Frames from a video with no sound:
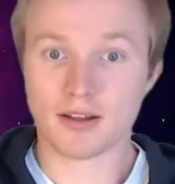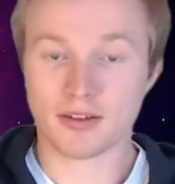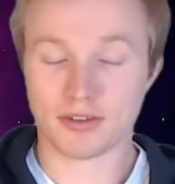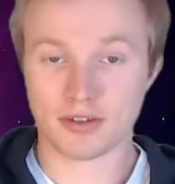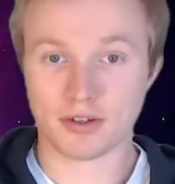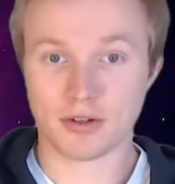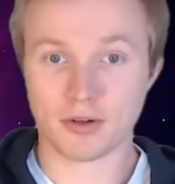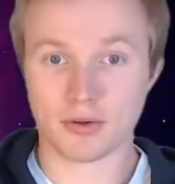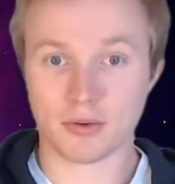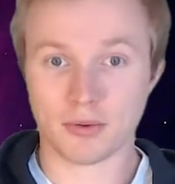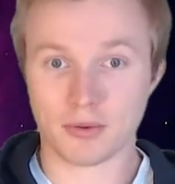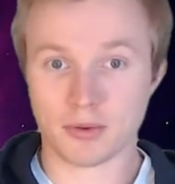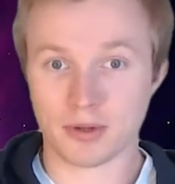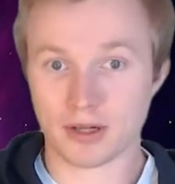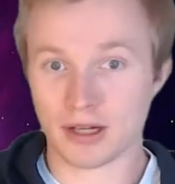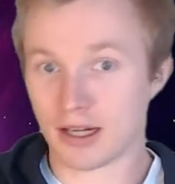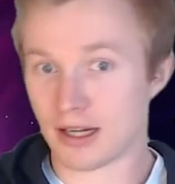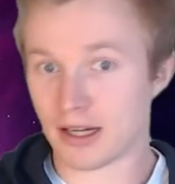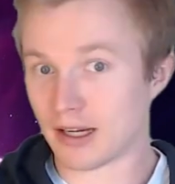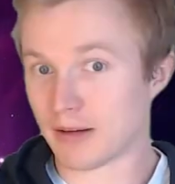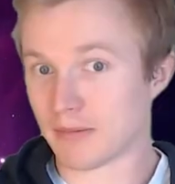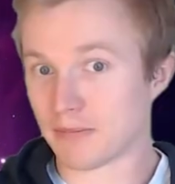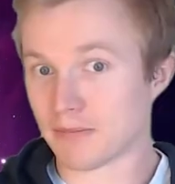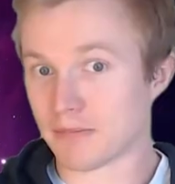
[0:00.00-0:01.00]

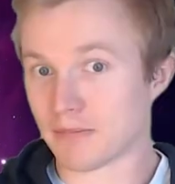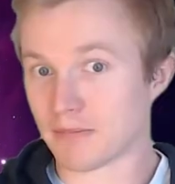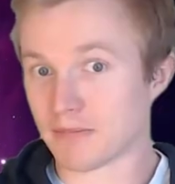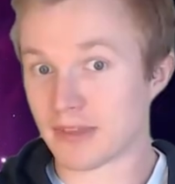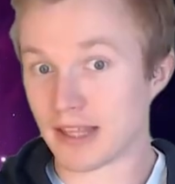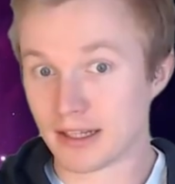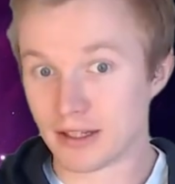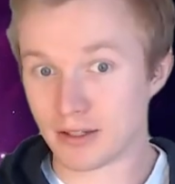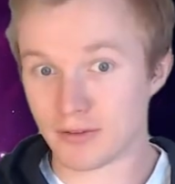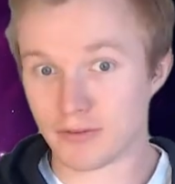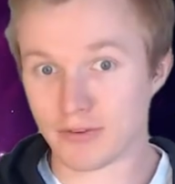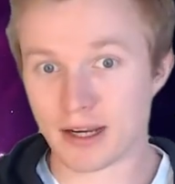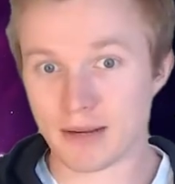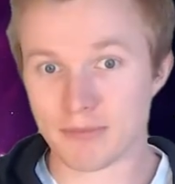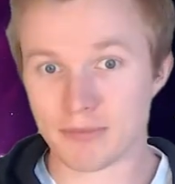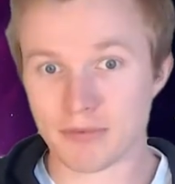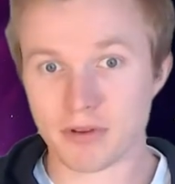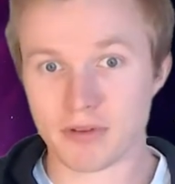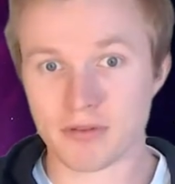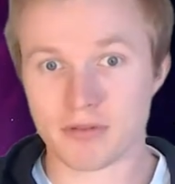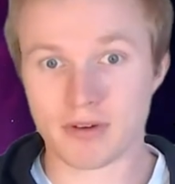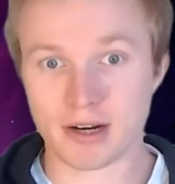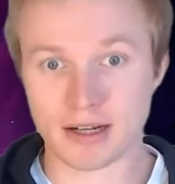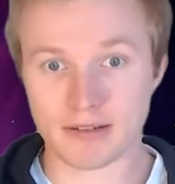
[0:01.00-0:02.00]
So then you've come
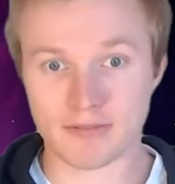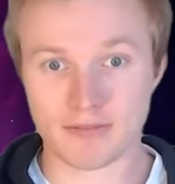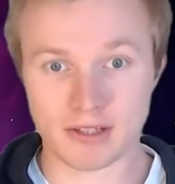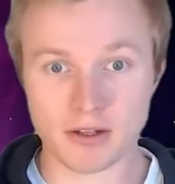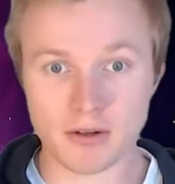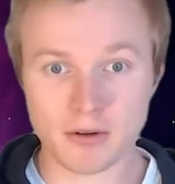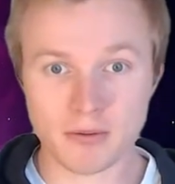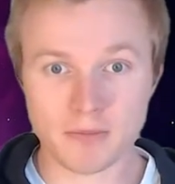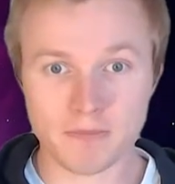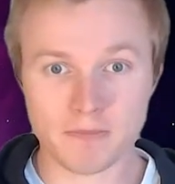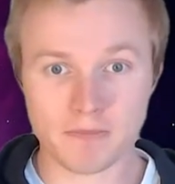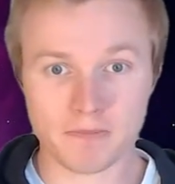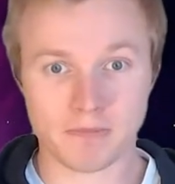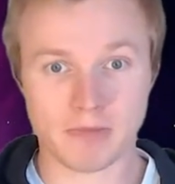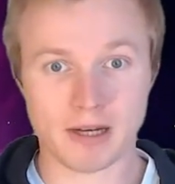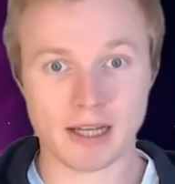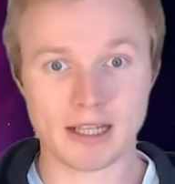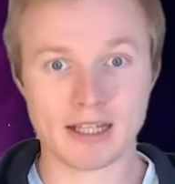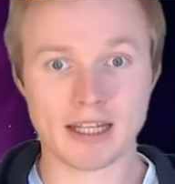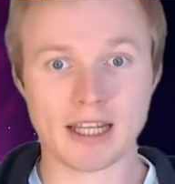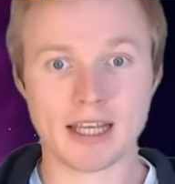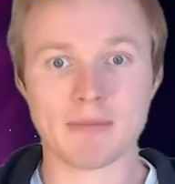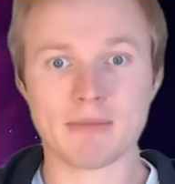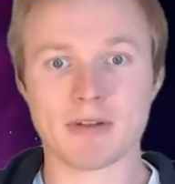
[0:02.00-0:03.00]
to the right video.
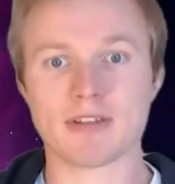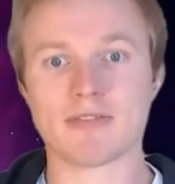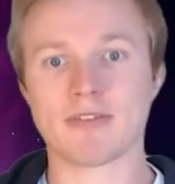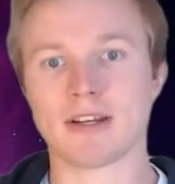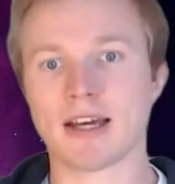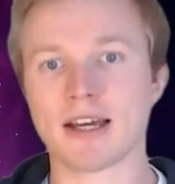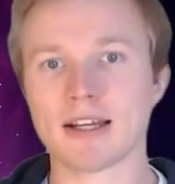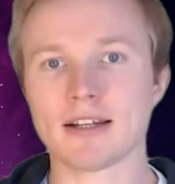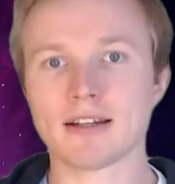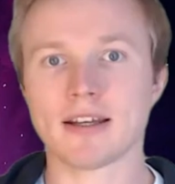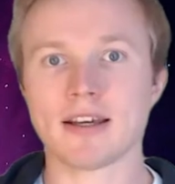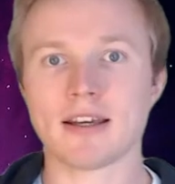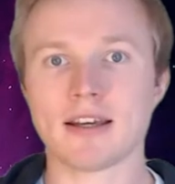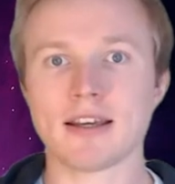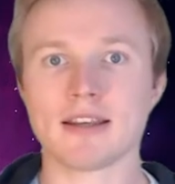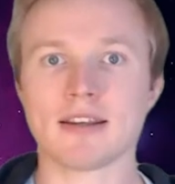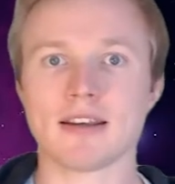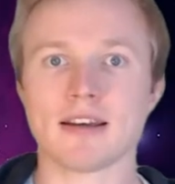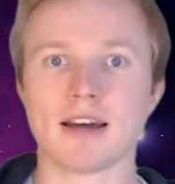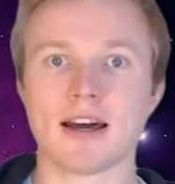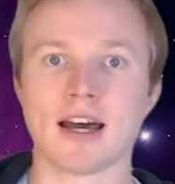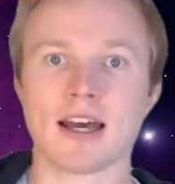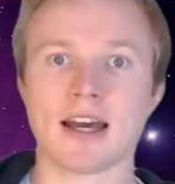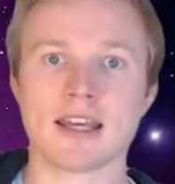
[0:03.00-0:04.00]
My name is Sven
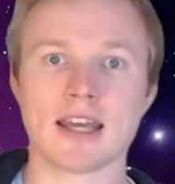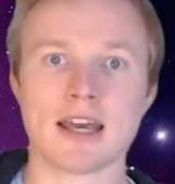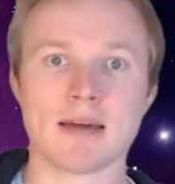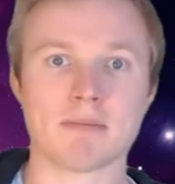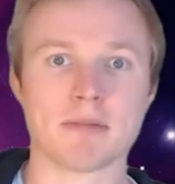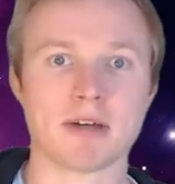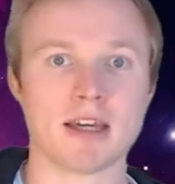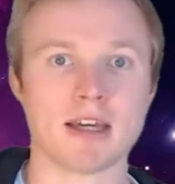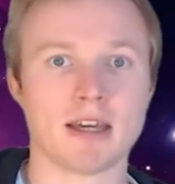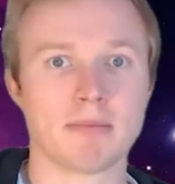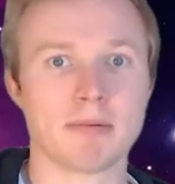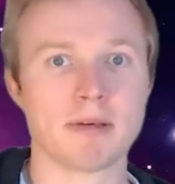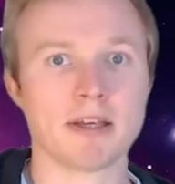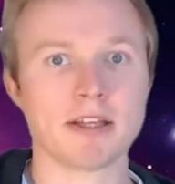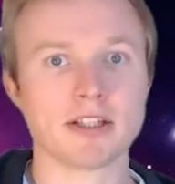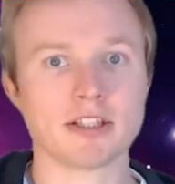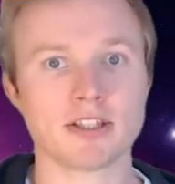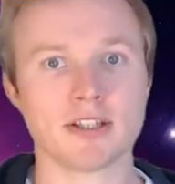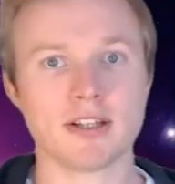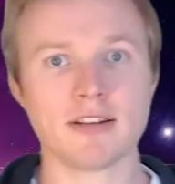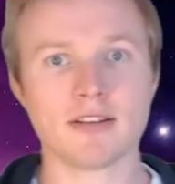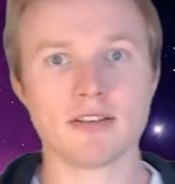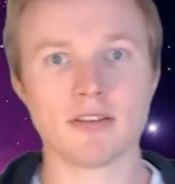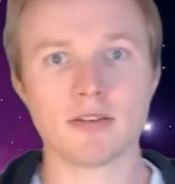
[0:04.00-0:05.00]
Heydenreich. I am a
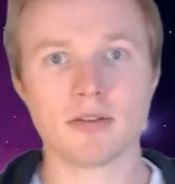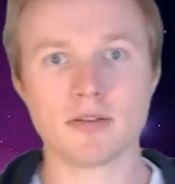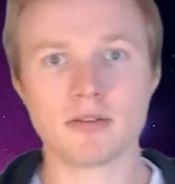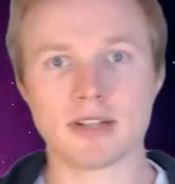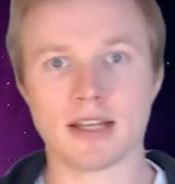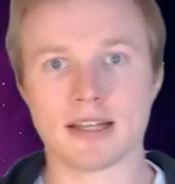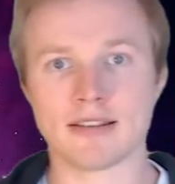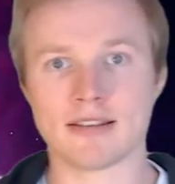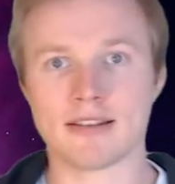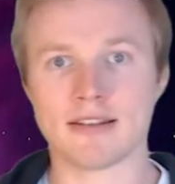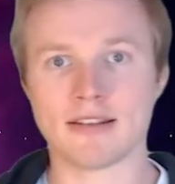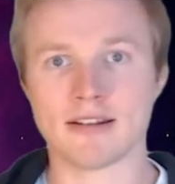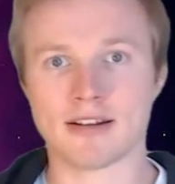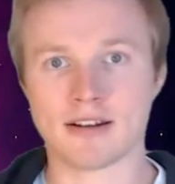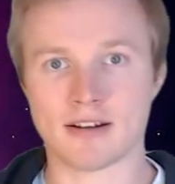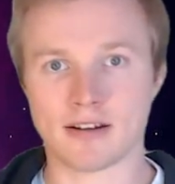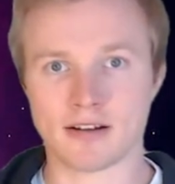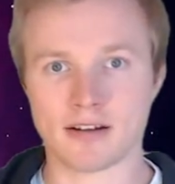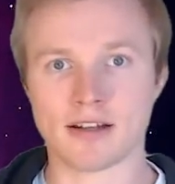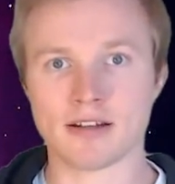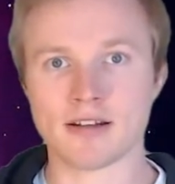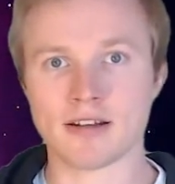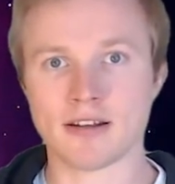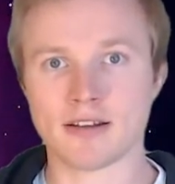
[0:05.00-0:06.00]
PhD student at the
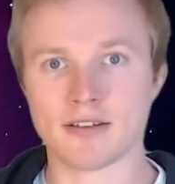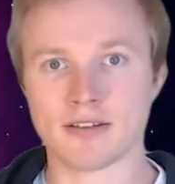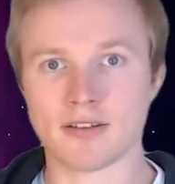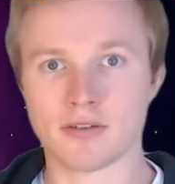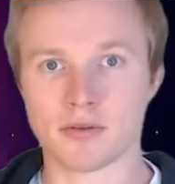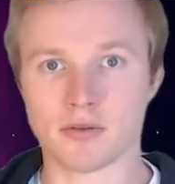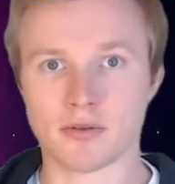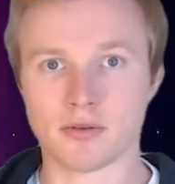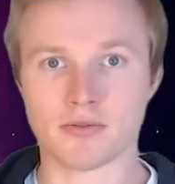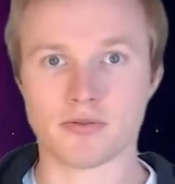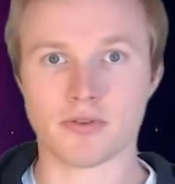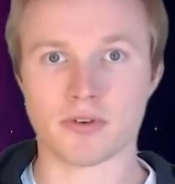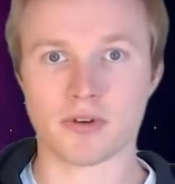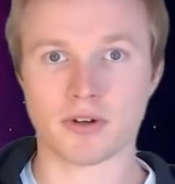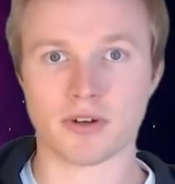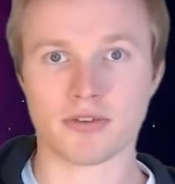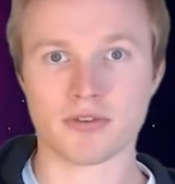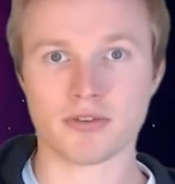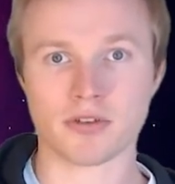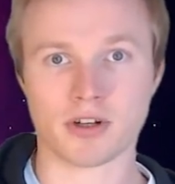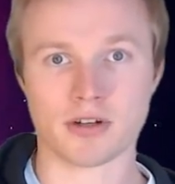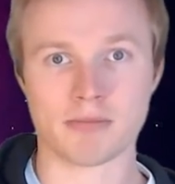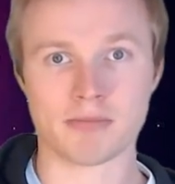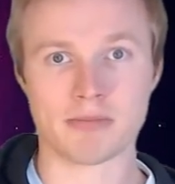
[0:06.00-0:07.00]
Argalanda Institute for
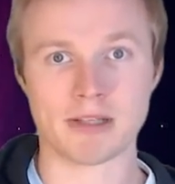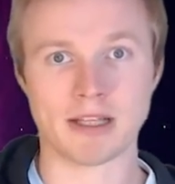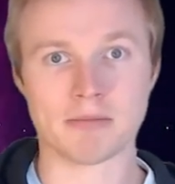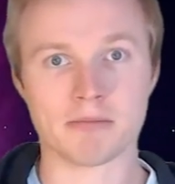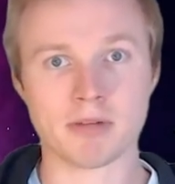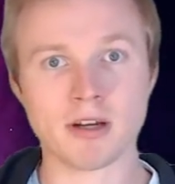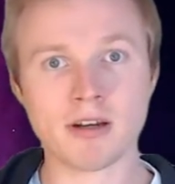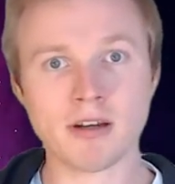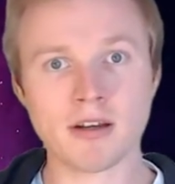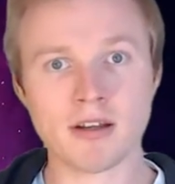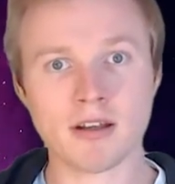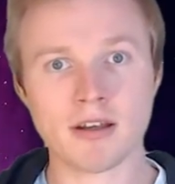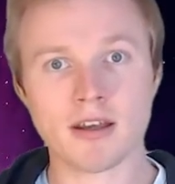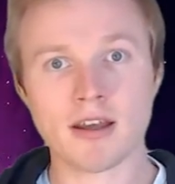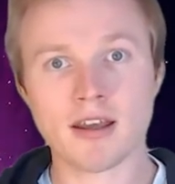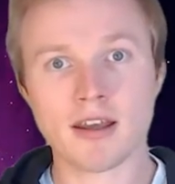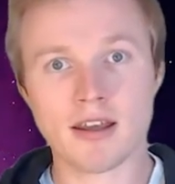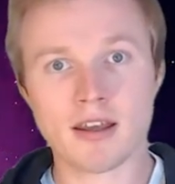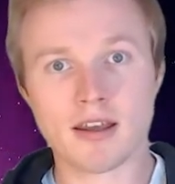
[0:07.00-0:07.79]
Astronomy in Bonn.